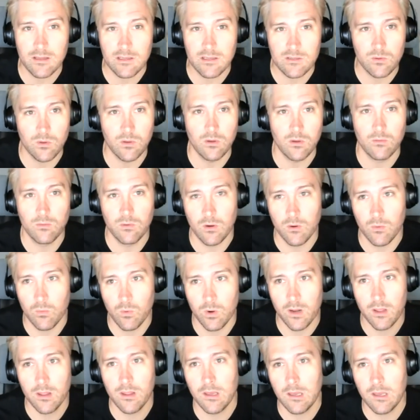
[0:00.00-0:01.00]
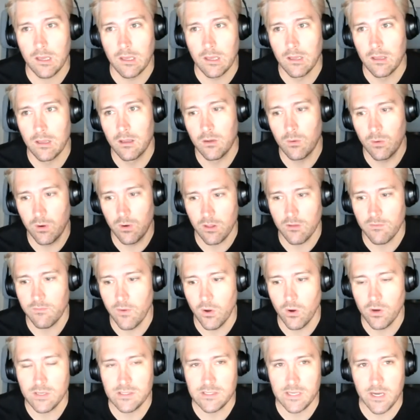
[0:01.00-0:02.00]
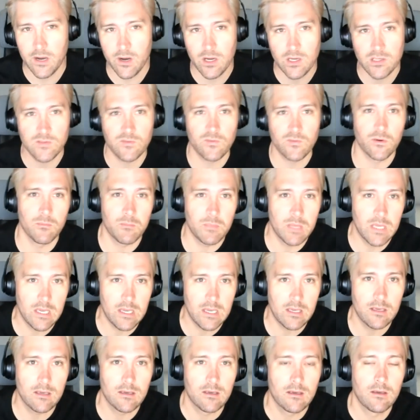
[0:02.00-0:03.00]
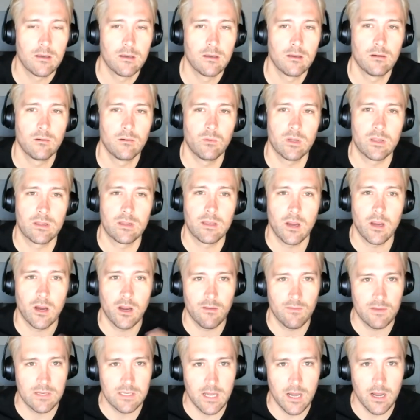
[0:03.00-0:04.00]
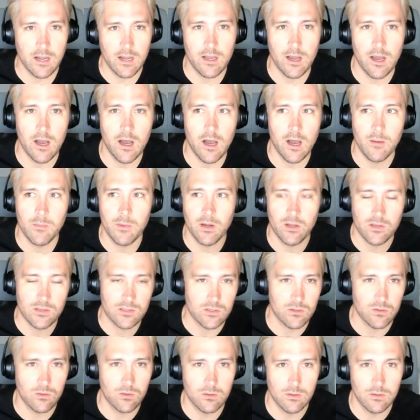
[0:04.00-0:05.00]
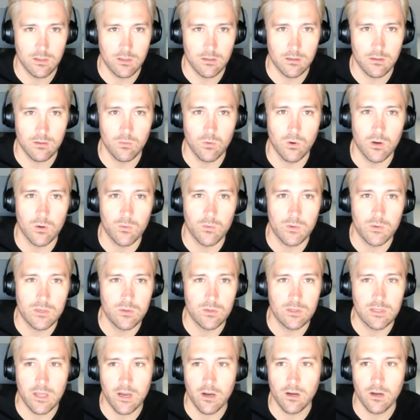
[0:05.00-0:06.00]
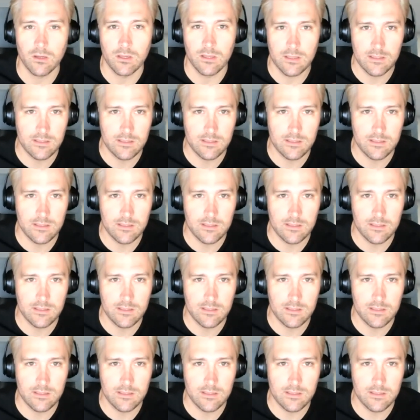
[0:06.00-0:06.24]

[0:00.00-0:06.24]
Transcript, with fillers: It's what, you know, one of the focus areas for me with caregiving.com, and also the work we do with Carely.